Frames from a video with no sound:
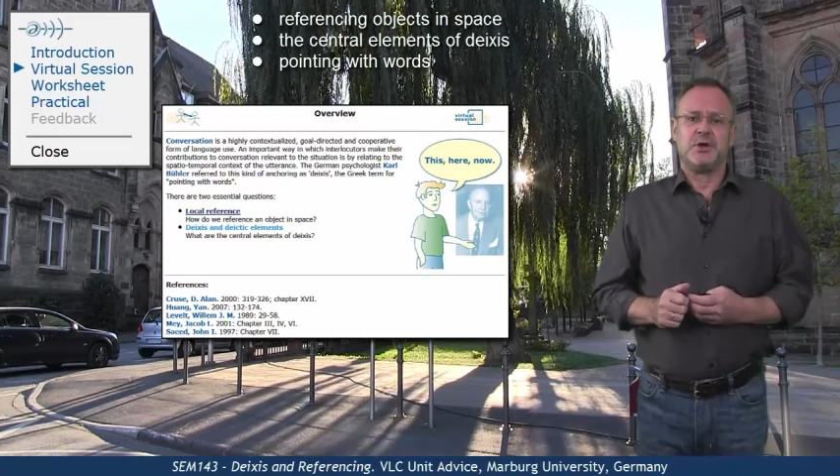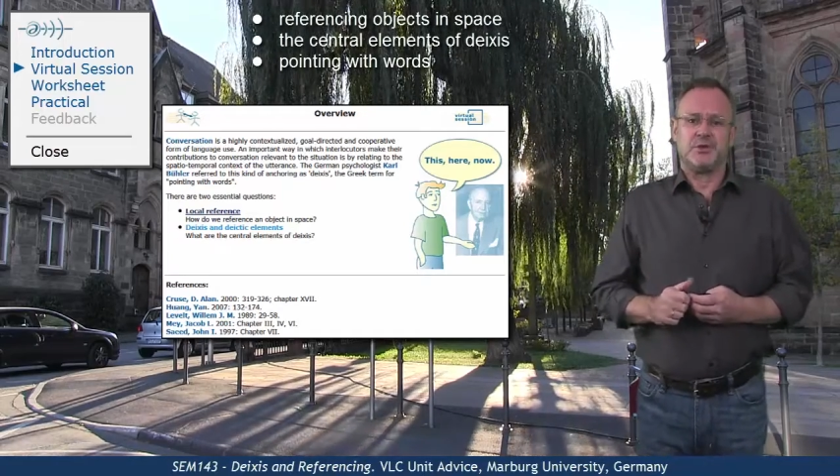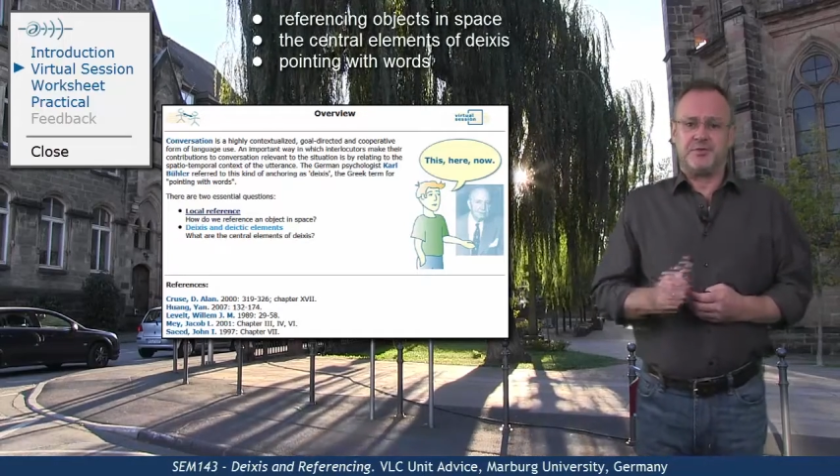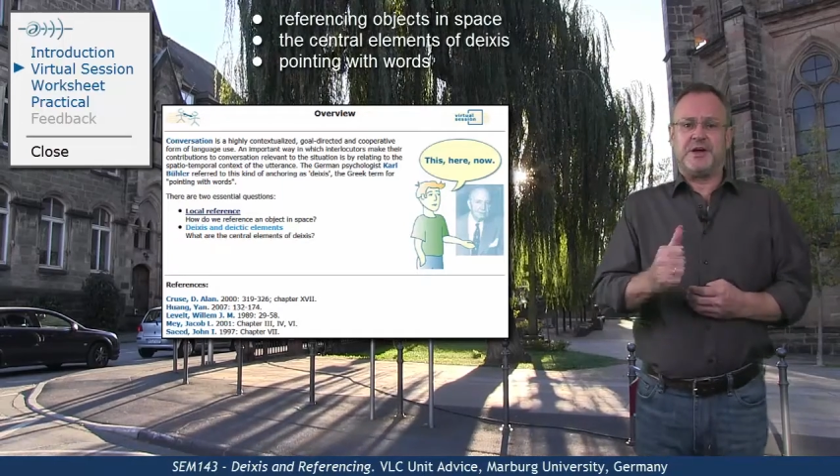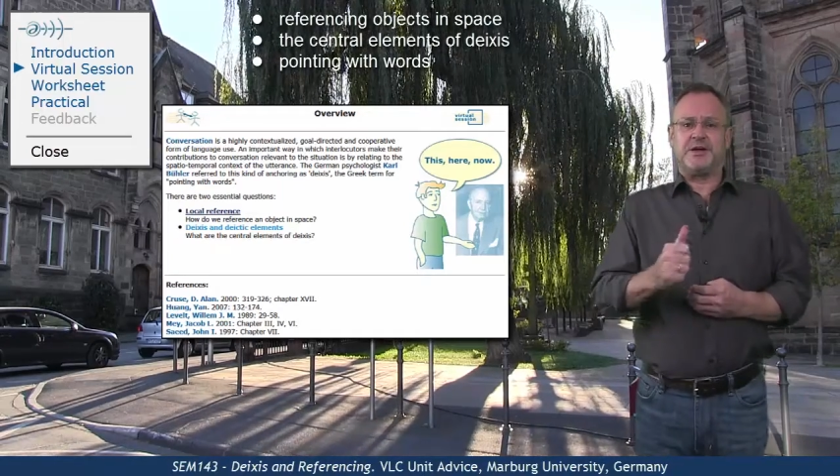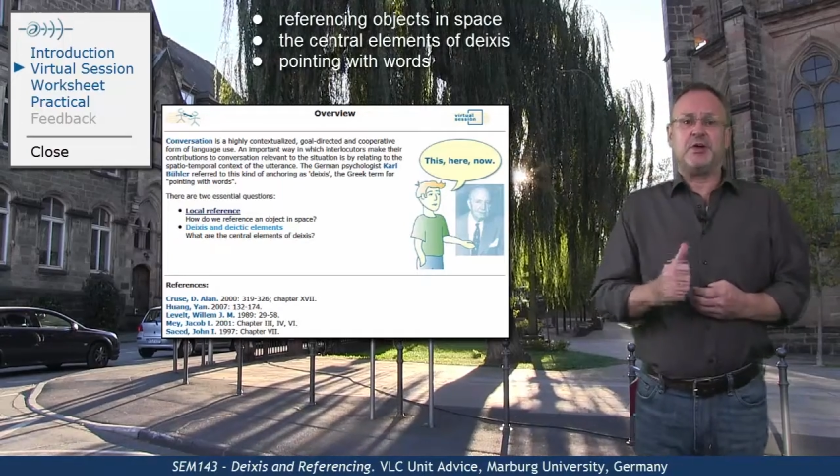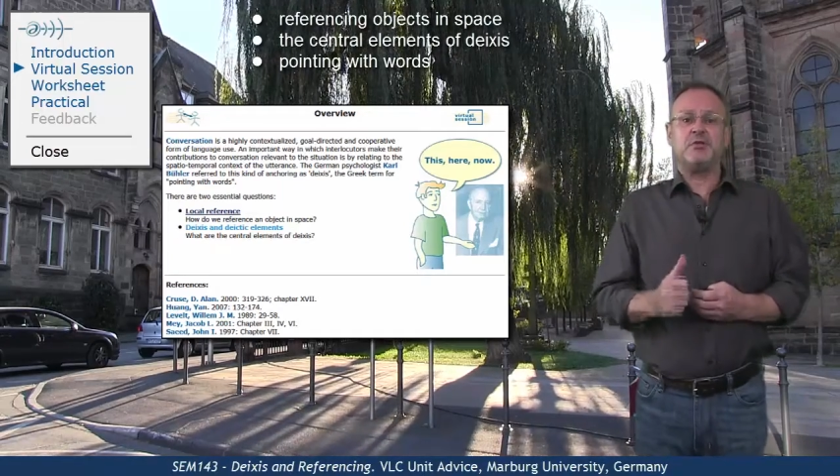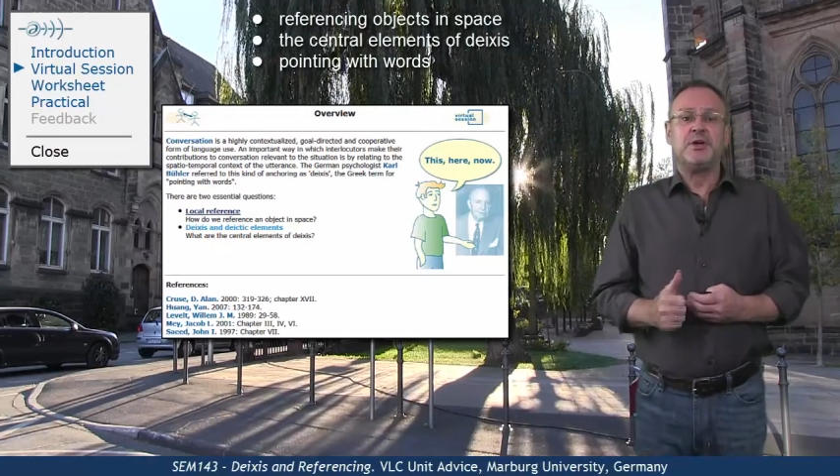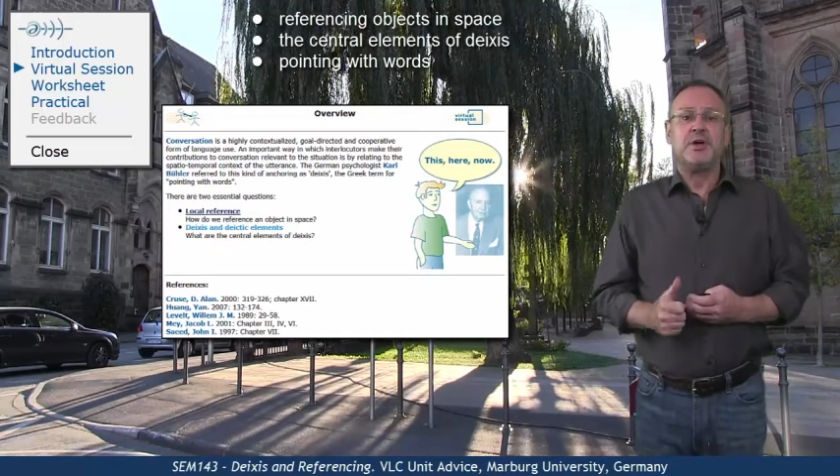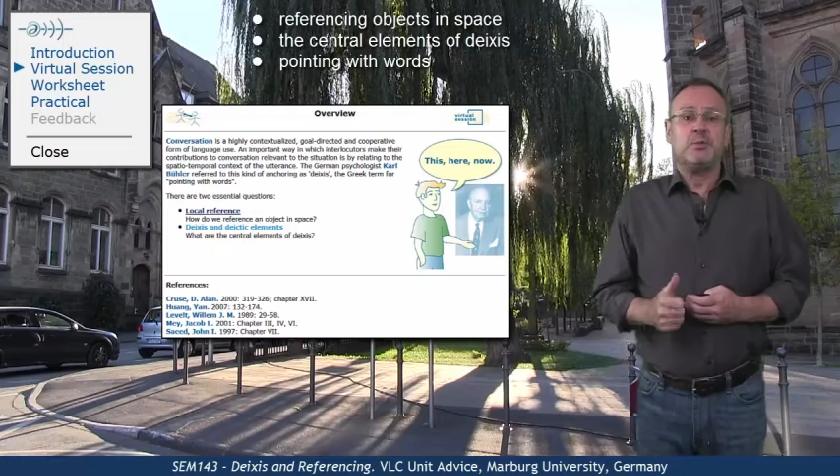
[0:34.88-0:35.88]
To find out,
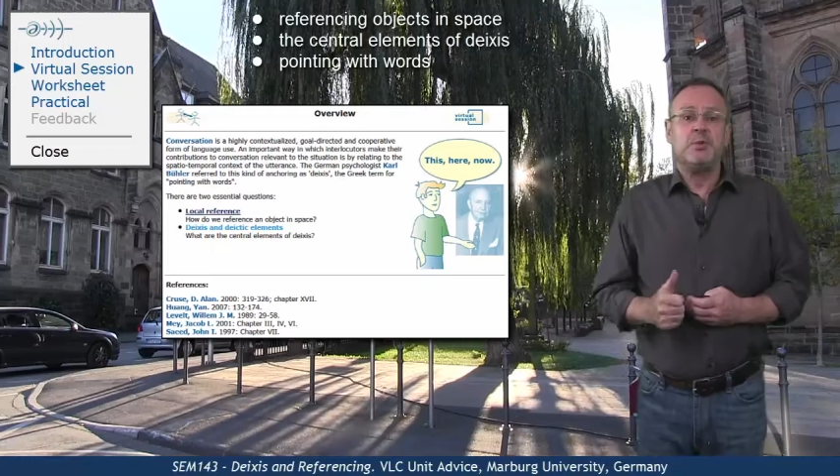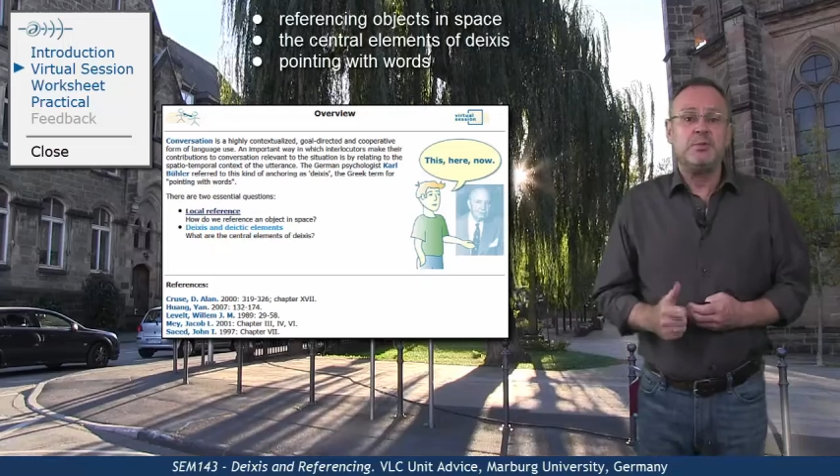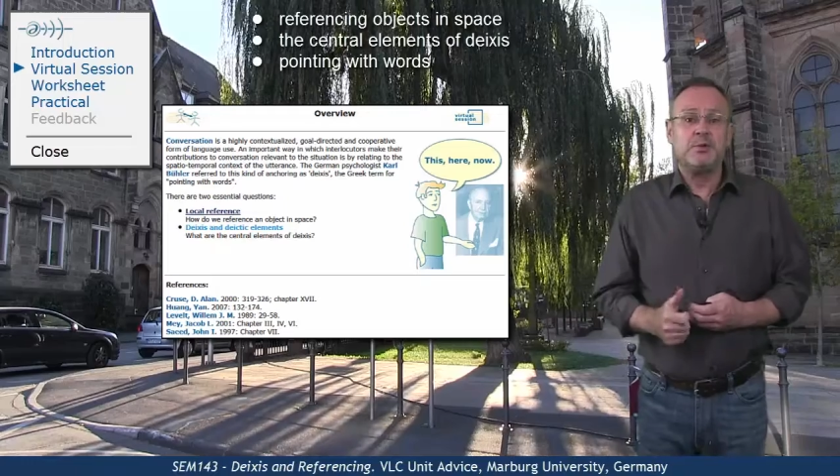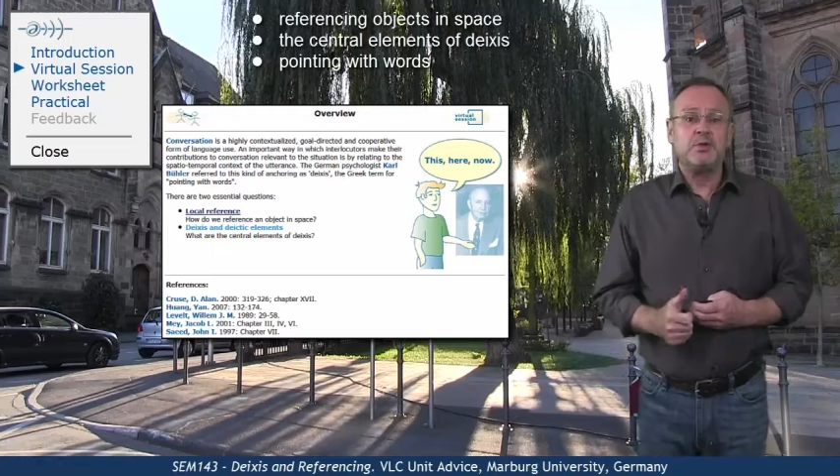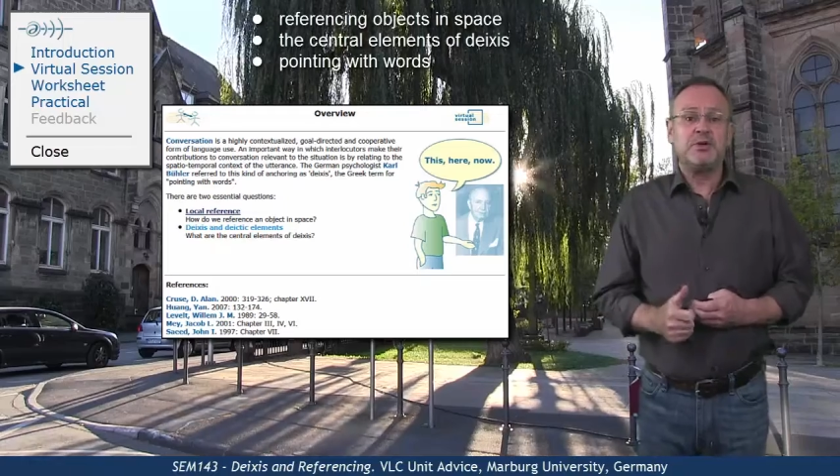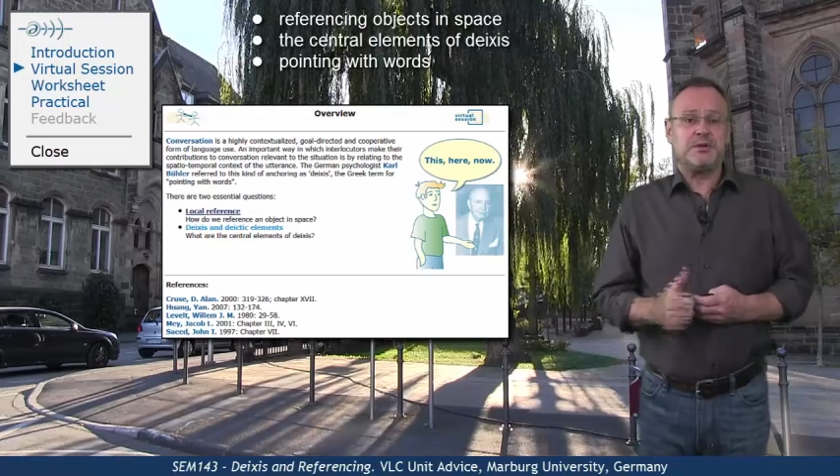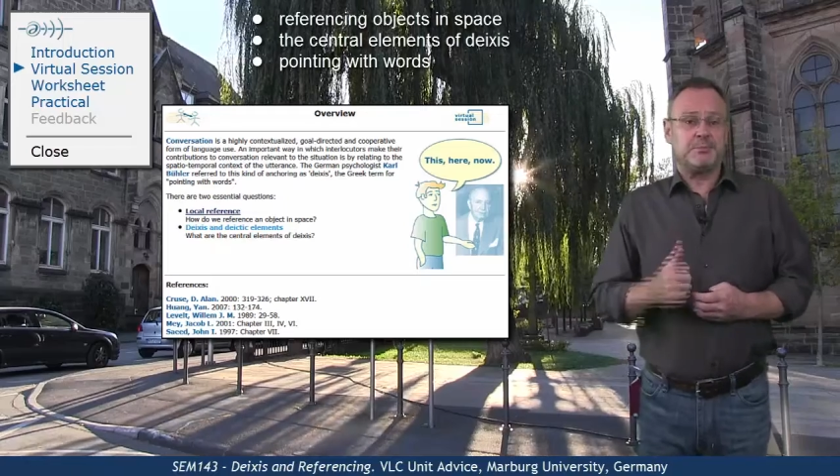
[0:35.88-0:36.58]
we will look at the